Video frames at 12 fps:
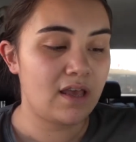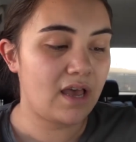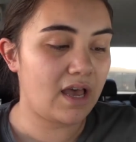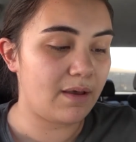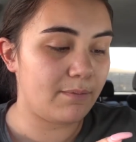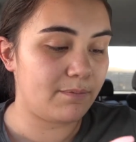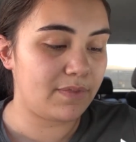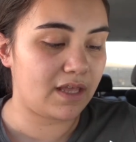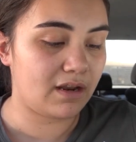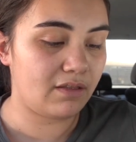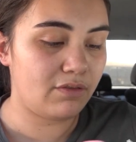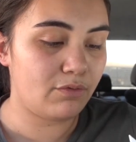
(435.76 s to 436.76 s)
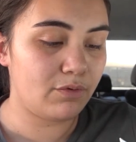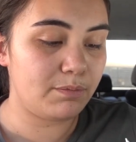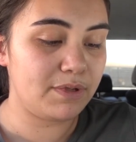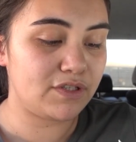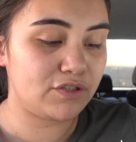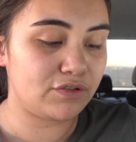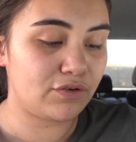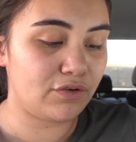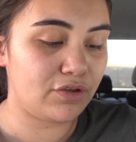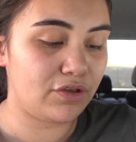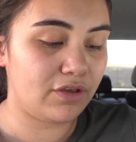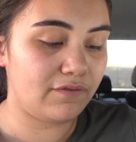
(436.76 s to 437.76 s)
that I thought would be
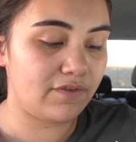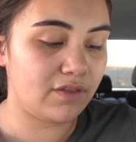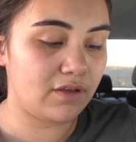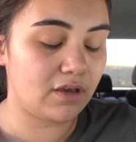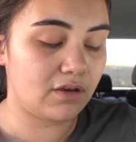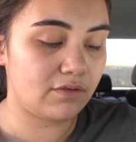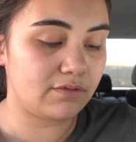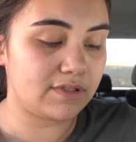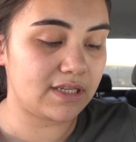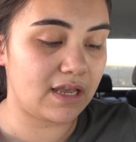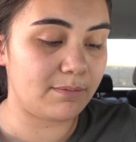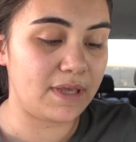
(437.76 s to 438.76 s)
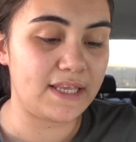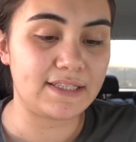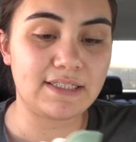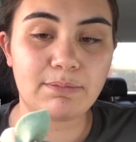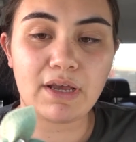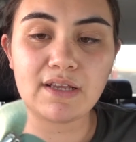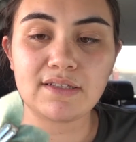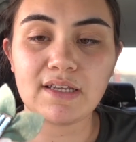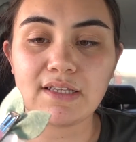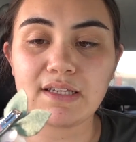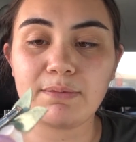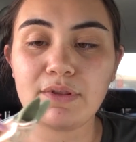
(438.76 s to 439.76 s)
so cute for the girls' Easter
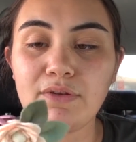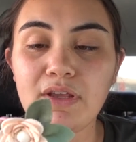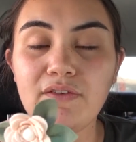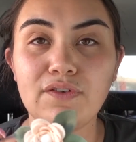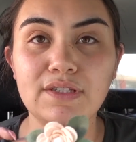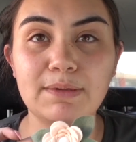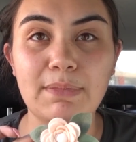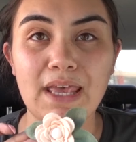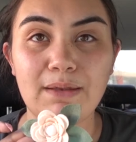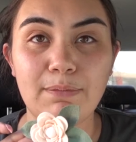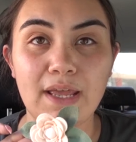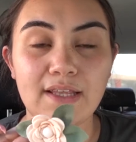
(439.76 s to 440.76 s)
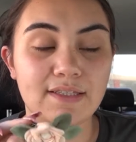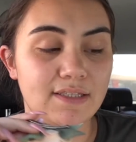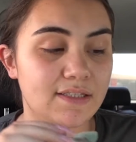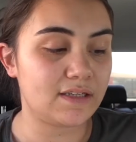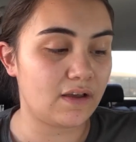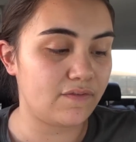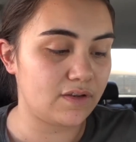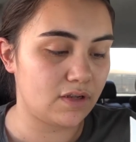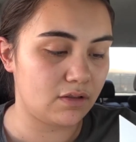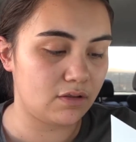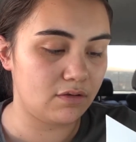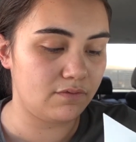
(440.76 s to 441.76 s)
baskets. I've been looking for some headbands and stuff, and a
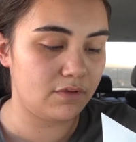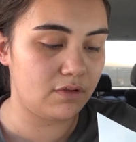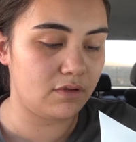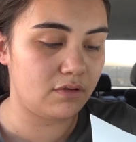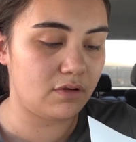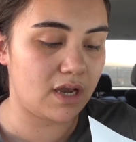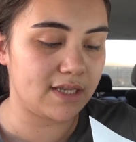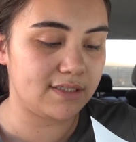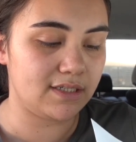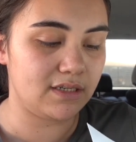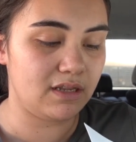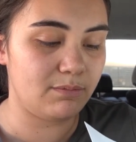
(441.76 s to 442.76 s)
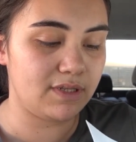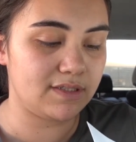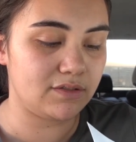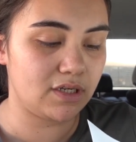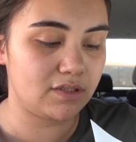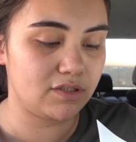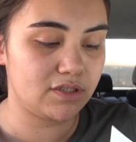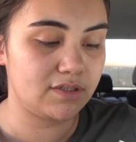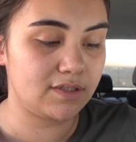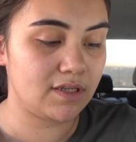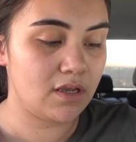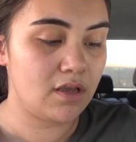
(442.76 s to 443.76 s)
lot of you guys did give me
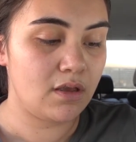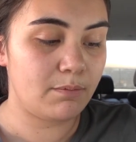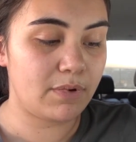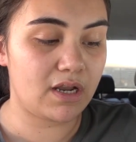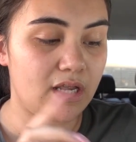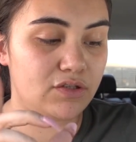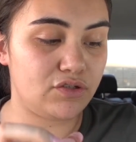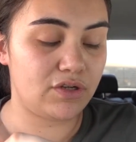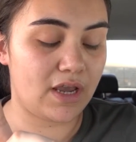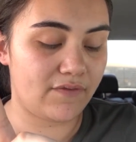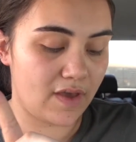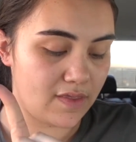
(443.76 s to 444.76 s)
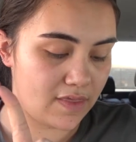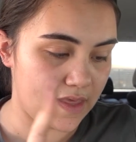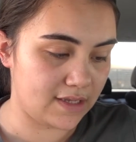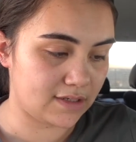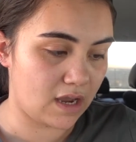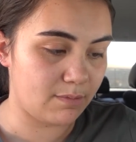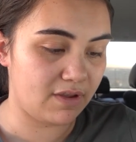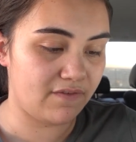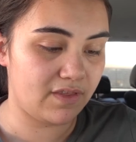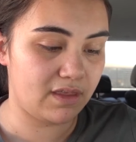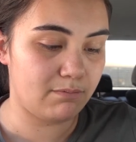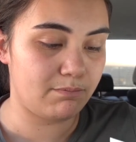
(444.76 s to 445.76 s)
suggestions, but I do have other things coming
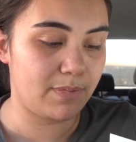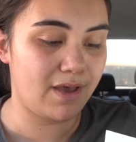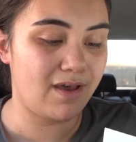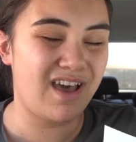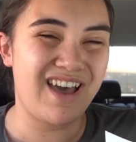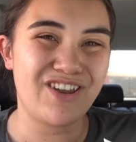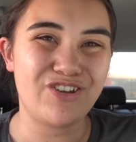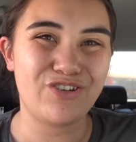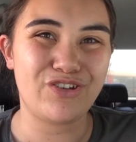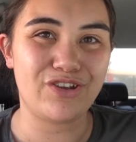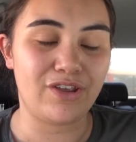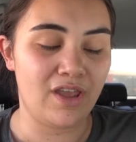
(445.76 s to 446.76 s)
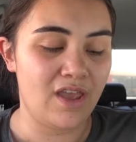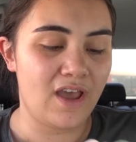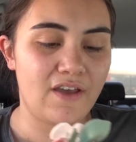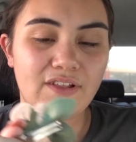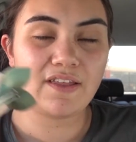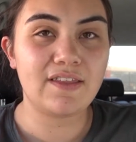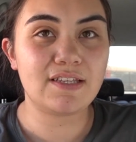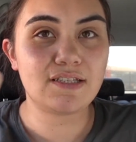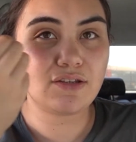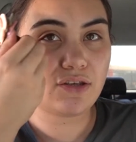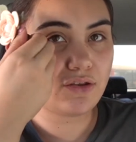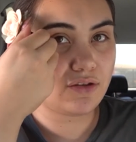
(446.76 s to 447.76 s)
for them. But I don't know, I feel like these
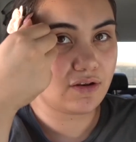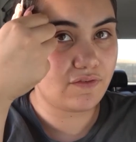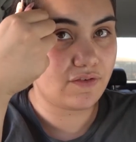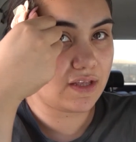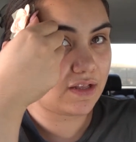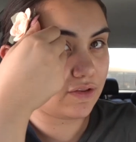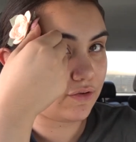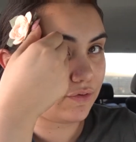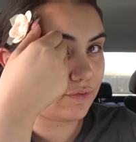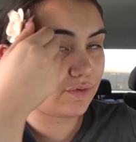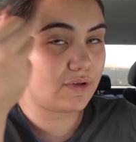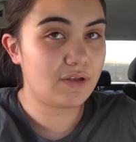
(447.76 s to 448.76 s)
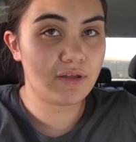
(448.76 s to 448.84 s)
look cuter for their little